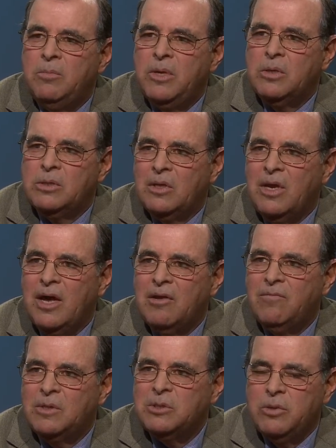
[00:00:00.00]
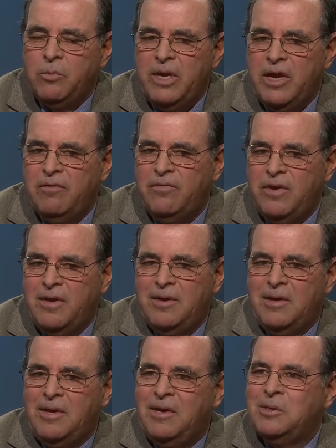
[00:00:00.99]
Because a lot of us, we have
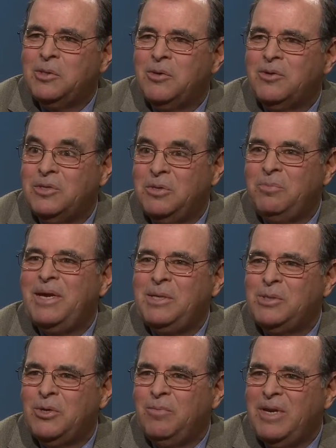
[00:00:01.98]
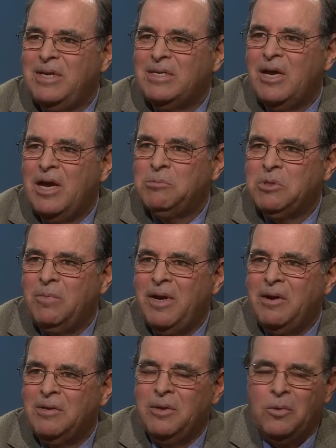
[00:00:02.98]
internal debates here many times
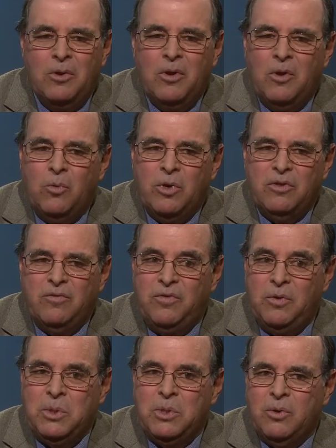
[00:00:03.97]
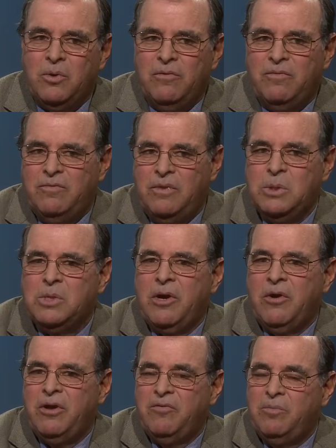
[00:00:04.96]
about, you know, what the future of this
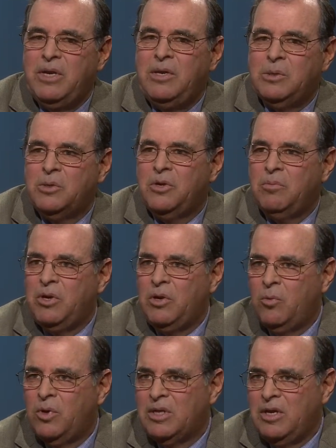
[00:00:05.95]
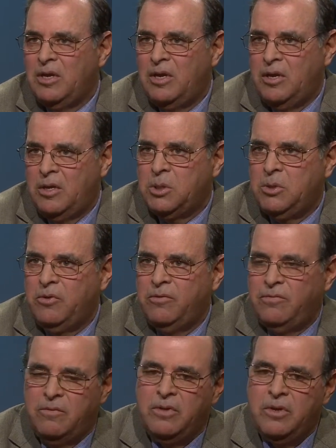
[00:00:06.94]
area of media is going to be, or what the
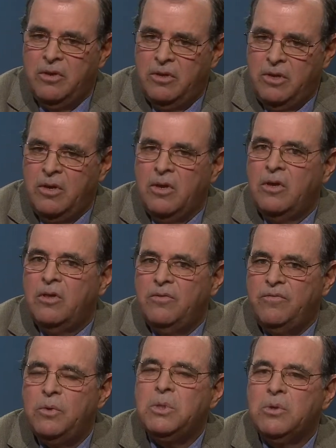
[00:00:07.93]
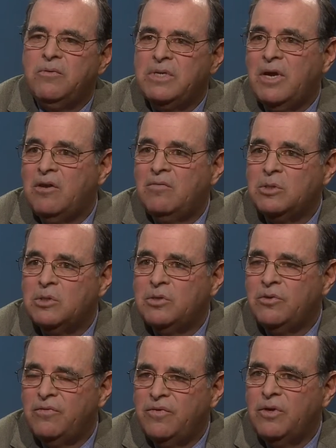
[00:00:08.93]
issue, you know, the, the future of television
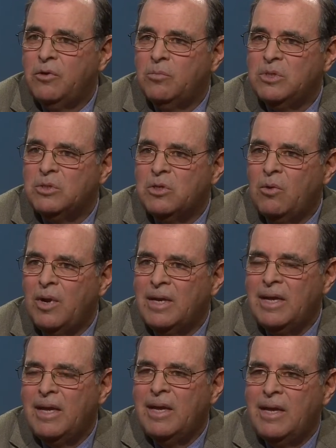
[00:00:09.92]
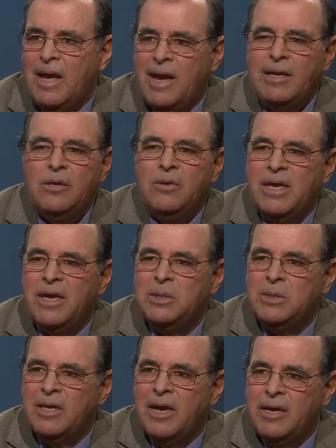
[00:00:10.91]
or film and so on. How do you
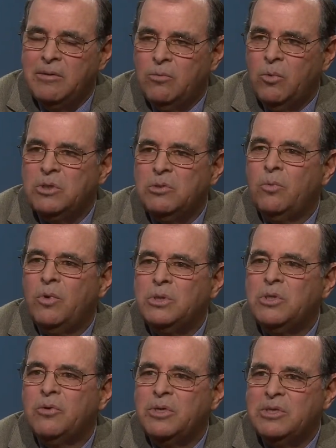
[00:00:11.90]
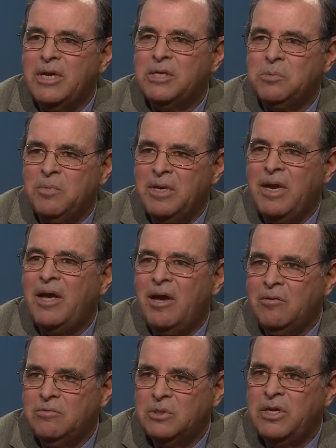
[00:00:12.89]
gauge that? What's, what's your assessment
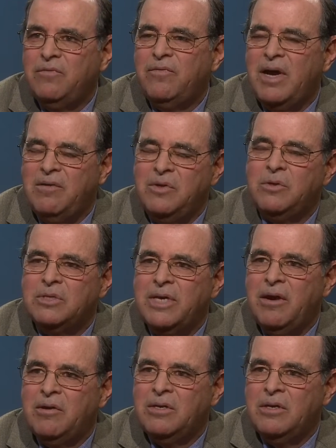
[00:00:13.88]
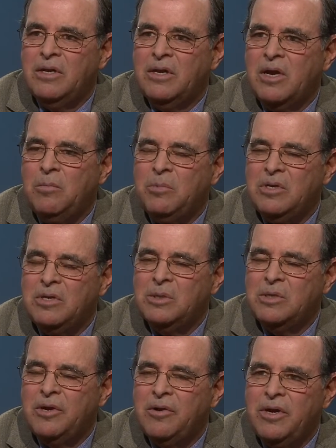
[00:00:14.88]
now, say five years out in, in a couple of
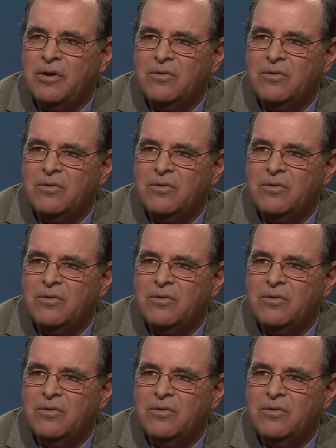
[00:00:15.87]
these areas?